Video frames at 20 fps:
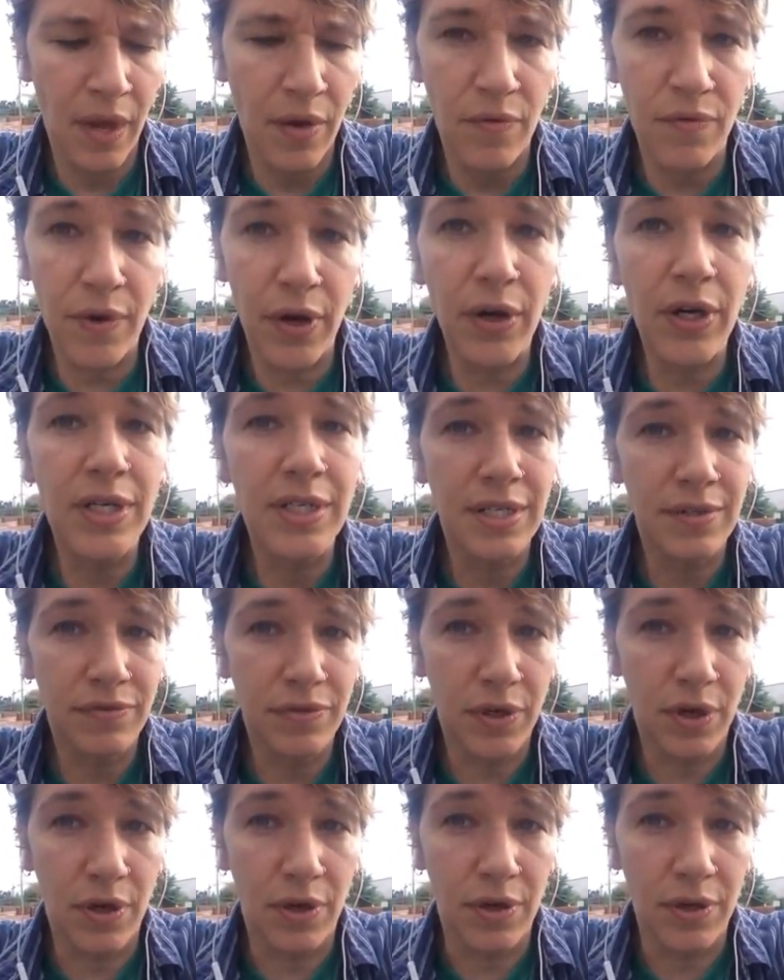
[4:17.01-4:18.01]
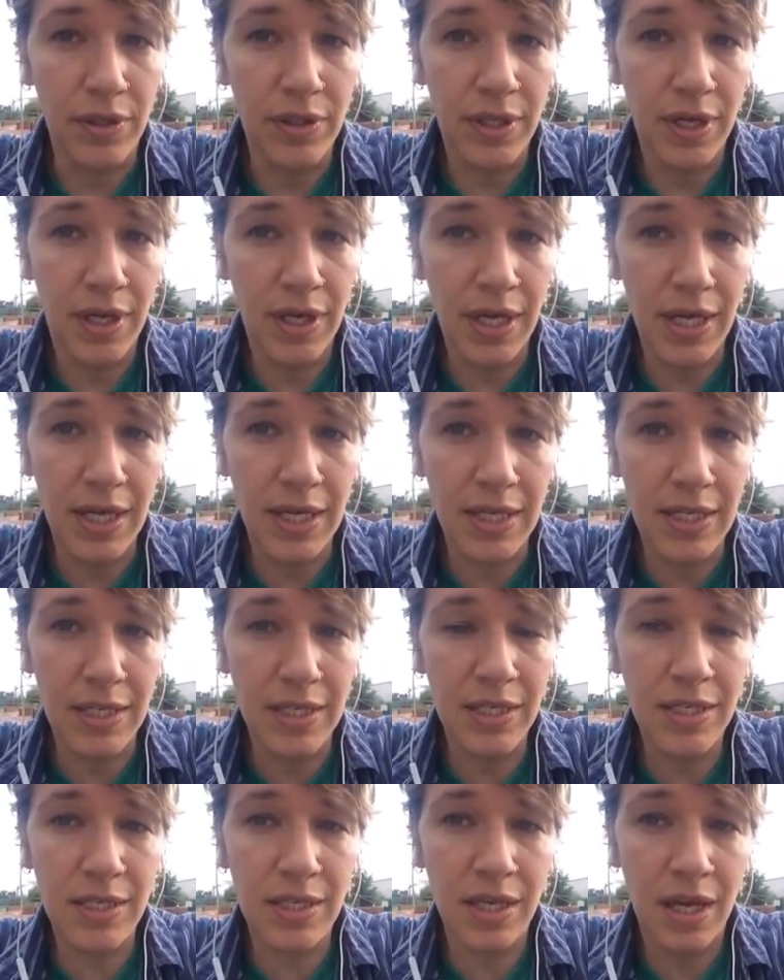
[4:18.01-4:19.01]
very difficult,
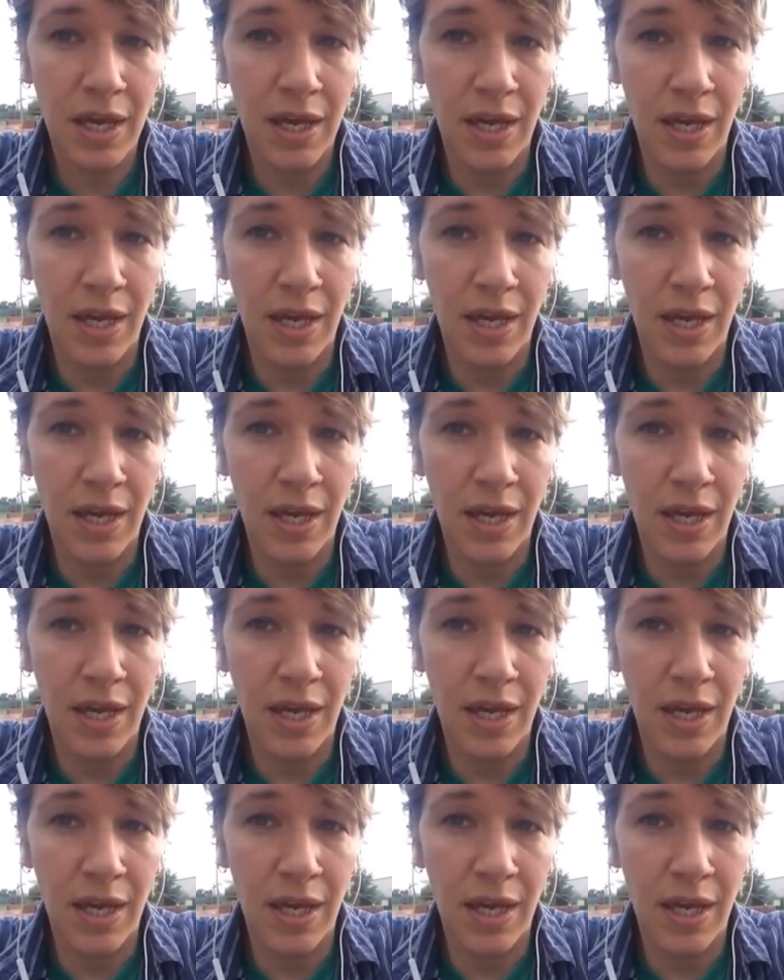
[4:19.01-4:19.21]
is